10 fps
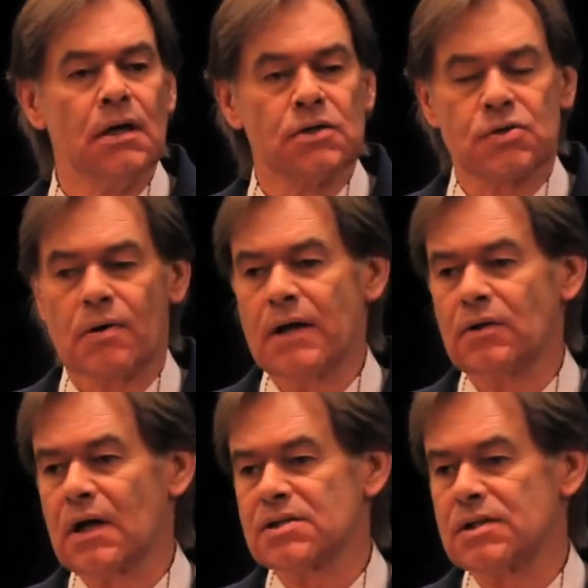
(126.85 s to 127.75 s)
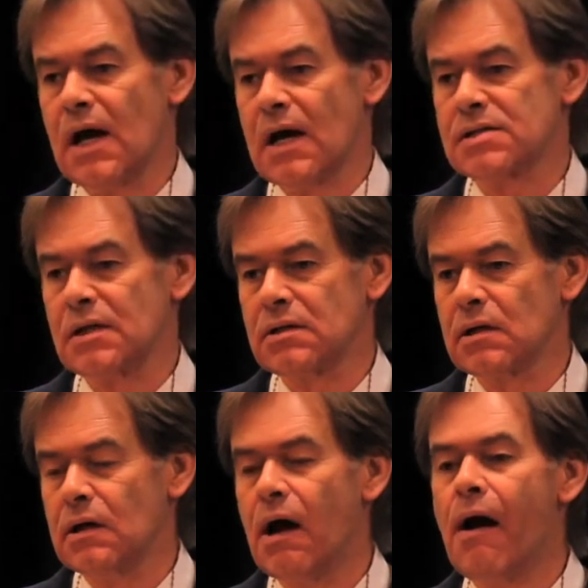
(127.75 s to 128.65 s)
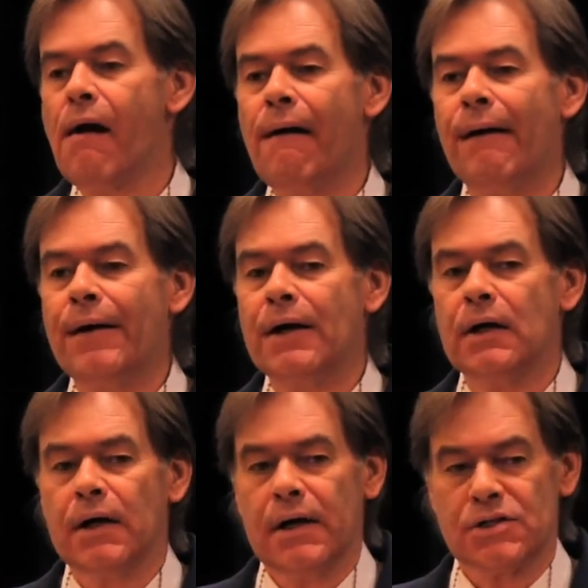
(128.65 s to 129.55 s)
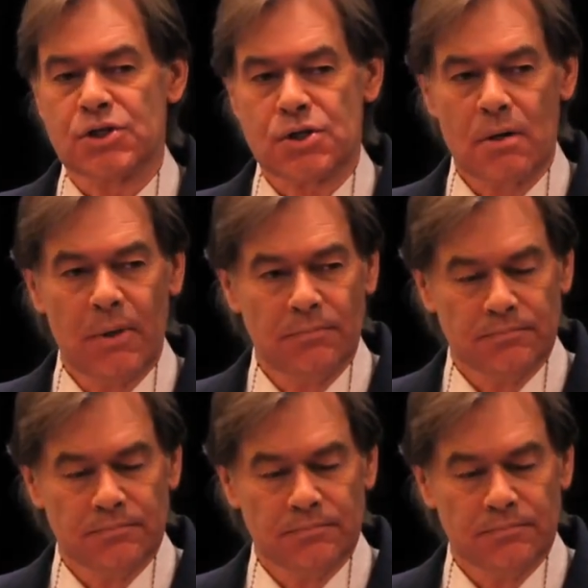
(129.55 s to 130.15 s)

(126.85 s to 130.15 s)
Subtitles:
Trying to guess the accent, it's German.